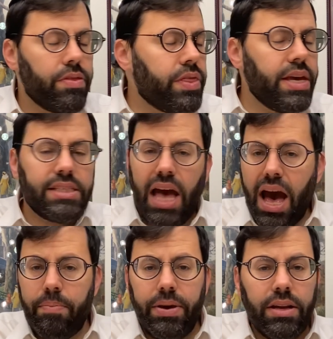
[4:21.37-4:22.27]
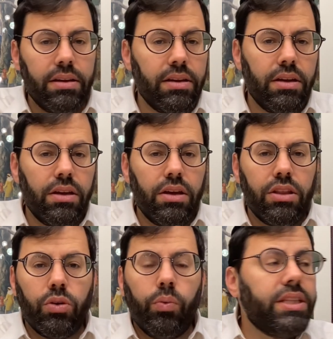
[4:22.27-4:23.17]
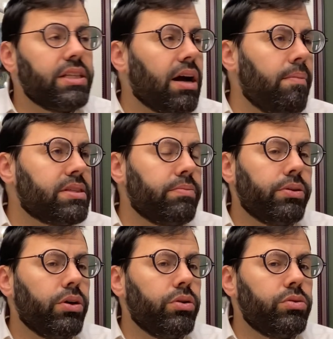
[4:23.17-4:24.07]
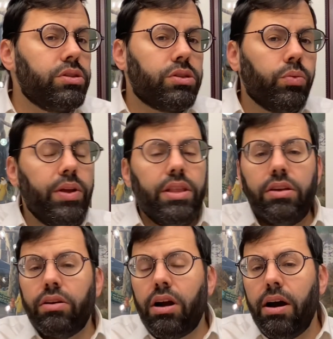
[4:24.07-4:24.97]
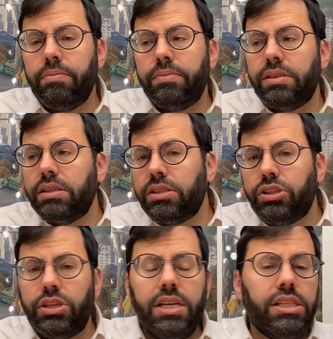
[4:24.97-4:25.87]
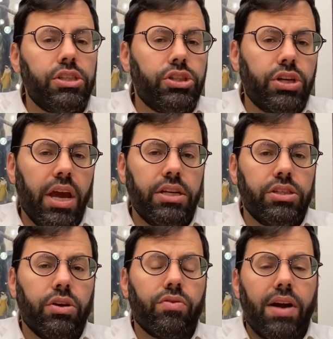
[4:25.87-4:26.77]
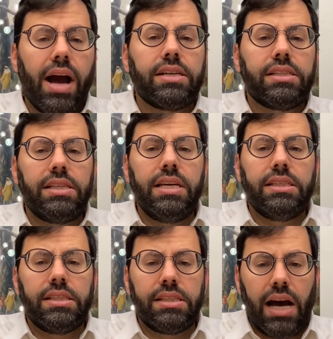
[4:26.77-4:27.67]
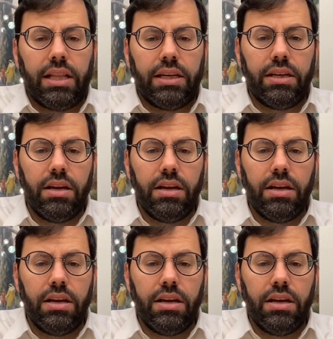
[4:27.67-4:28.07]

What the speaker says: Things happen, the wind comes and blows, the winter comes, the seasons change, a rock stays solid.